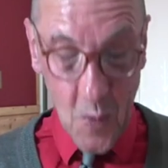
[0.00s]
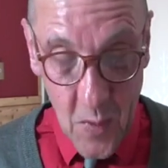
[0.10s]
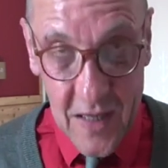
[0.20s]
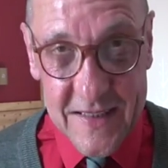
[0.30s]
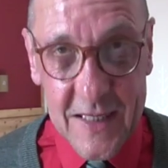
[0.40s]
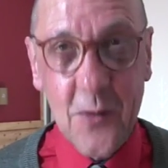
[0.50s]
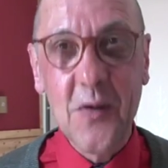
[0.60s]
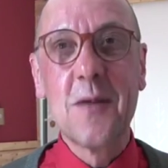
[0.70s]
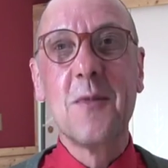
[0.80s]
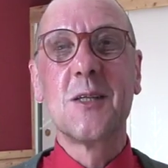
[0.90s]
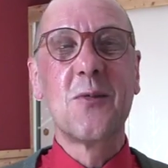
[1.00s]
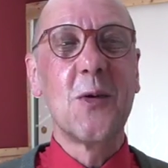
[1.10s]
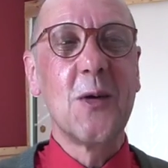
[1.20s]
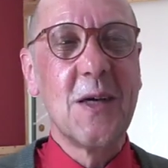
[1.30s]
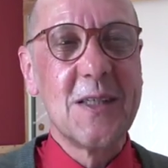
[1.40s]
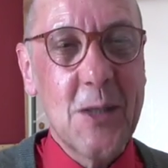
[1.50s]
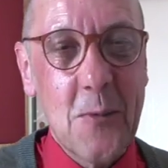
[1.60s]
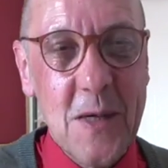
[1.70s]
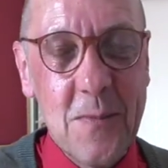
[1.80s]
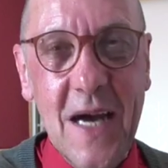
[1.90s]
Well, thank you very much for
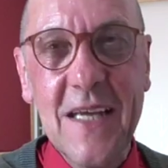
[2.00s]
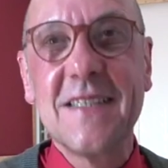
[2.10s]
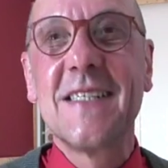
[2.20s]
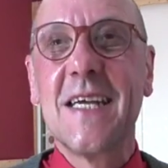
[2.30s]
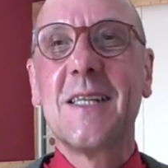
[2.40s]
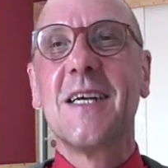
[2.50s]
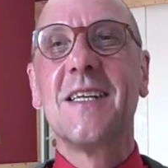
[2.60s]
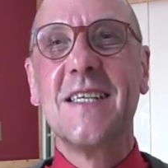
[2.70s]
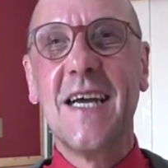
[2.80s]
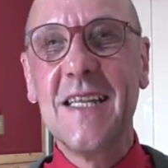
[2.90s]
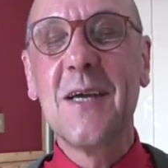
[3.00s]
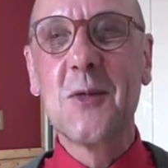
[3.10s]
stopping by and staying till the end.